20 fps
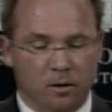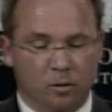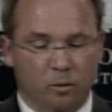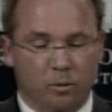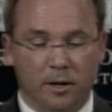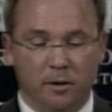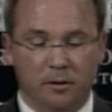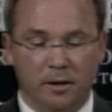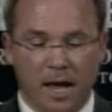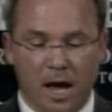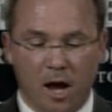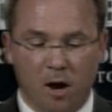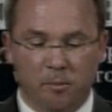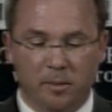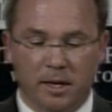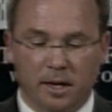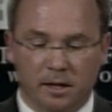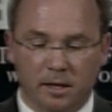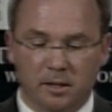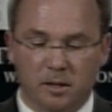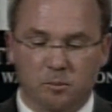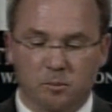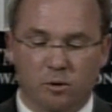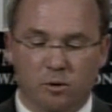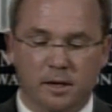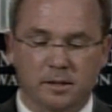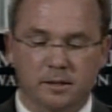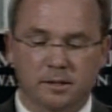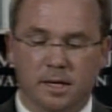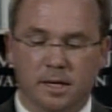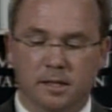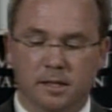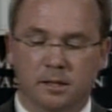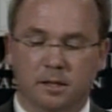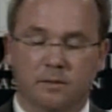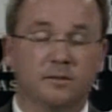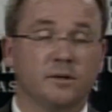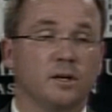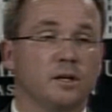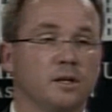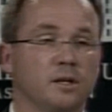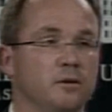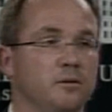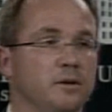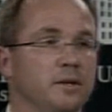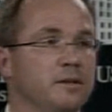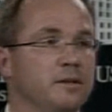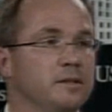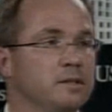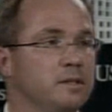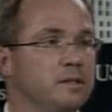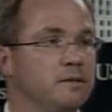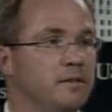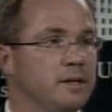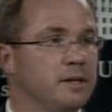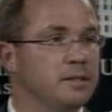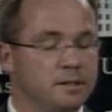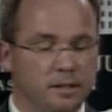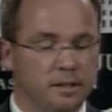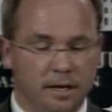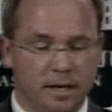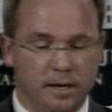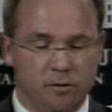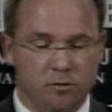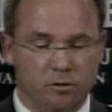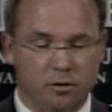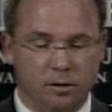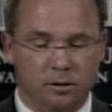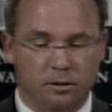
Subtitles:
We are now beginning the process of concluding this investigation.